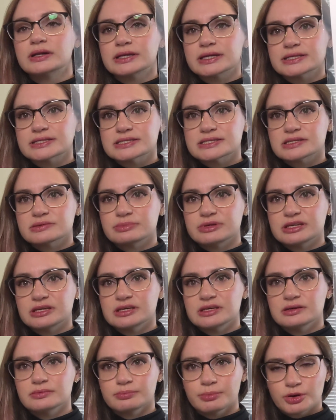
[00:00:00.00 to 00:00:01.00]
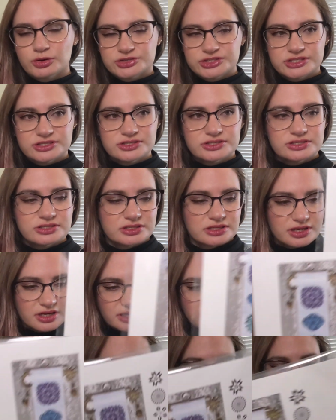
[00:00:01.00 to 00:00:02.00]
needs to be purchased.
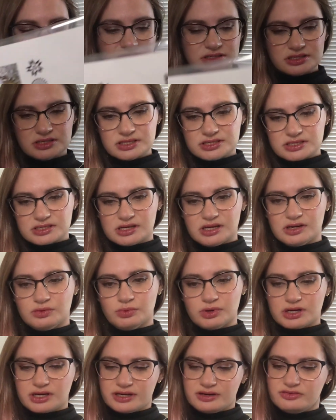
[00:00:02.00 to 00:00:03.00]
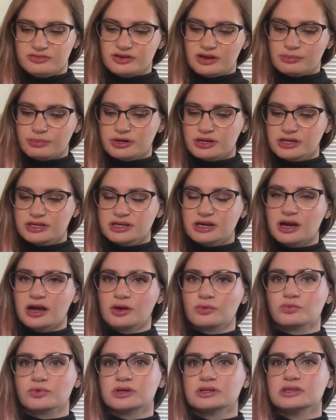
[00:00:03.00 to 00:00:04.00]
I need to decide what kind of fabric
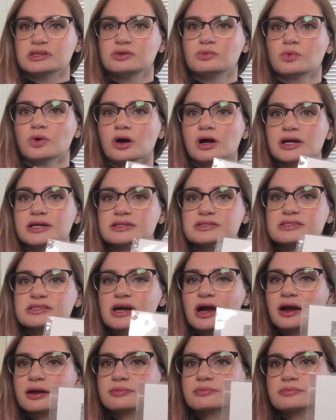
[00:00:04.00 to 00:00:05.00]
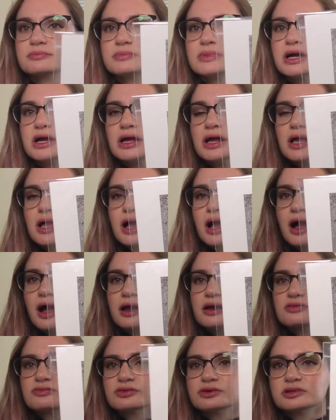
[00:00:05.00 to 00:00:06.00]
I really want. I
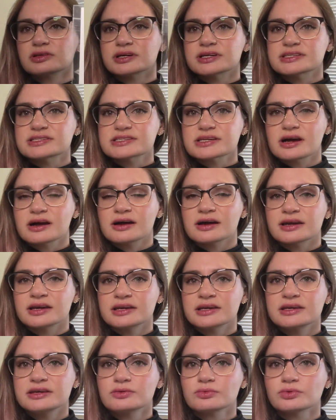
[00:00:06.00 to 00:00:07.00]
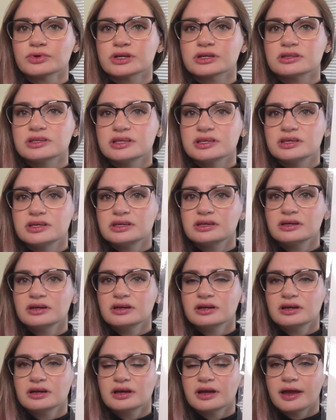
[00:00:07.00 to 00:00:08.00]
have realized I really
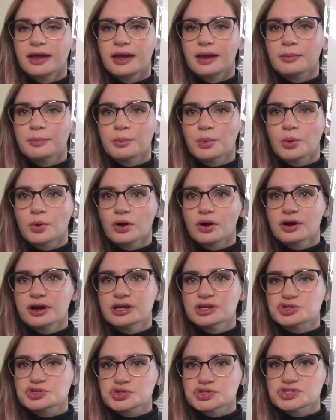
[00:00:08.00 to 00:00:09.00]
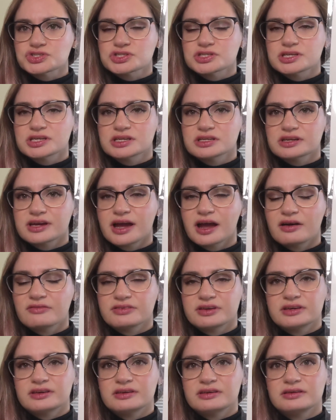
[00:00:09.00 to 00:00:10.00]
am more interested in
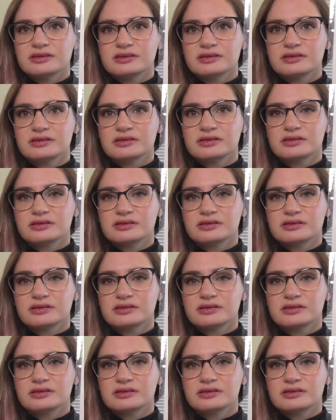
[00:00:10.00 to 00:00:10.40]
having